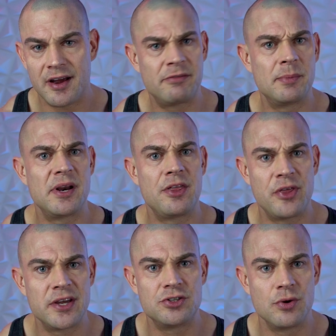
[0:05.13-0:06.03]
Everybody
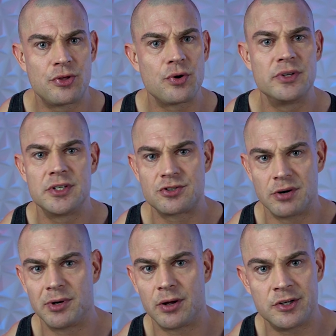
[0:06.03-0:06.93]
thinks you threw in the
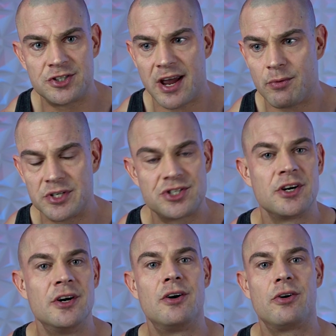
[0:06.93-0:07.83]
Trenbolone
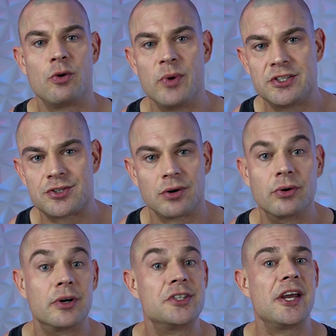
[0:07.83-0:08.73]
sandwich or the
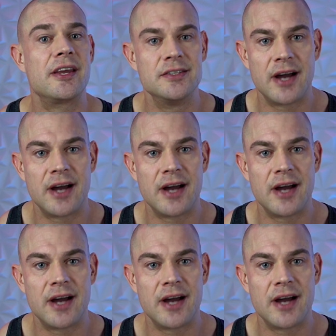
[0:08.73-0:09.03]
Winstrol you're taking